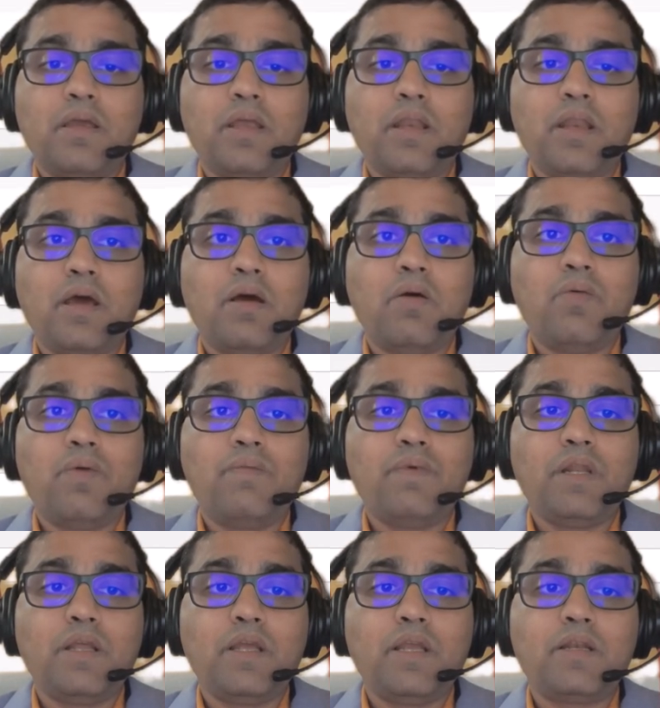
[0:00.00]
And now we
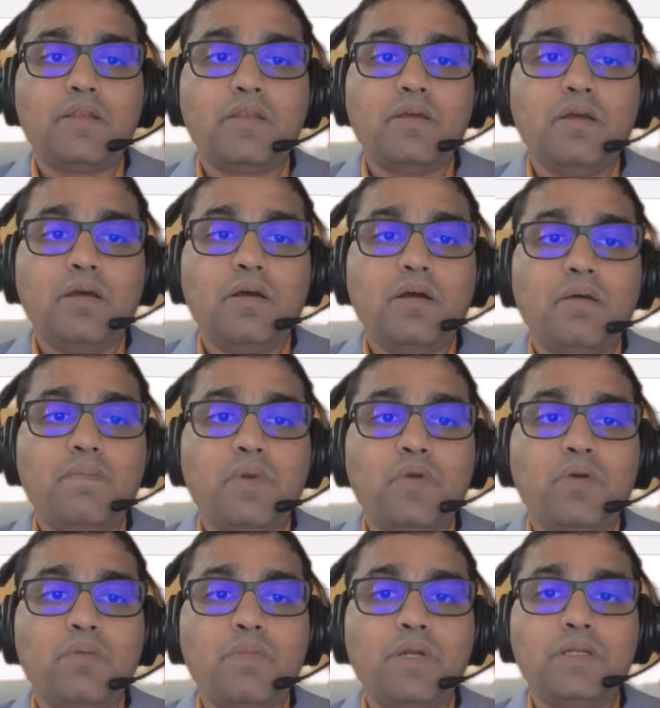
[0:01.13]
will hit the
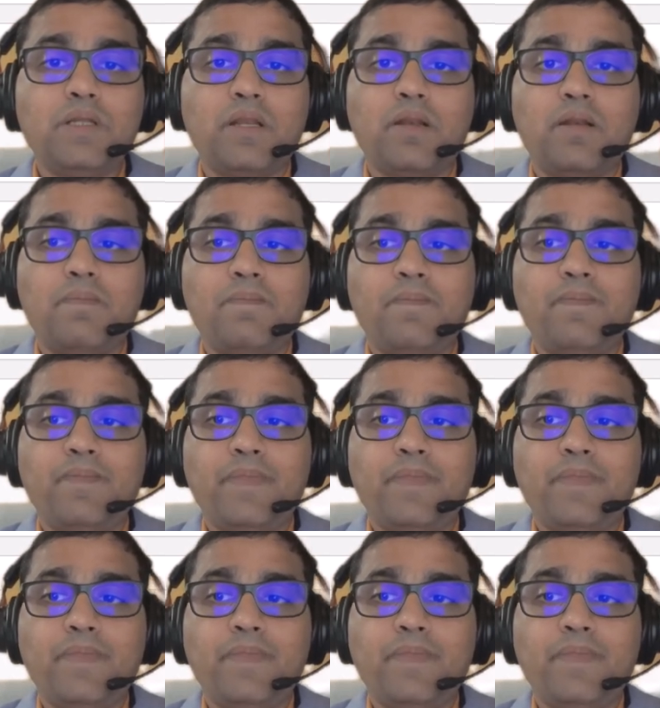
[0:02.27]
upload button.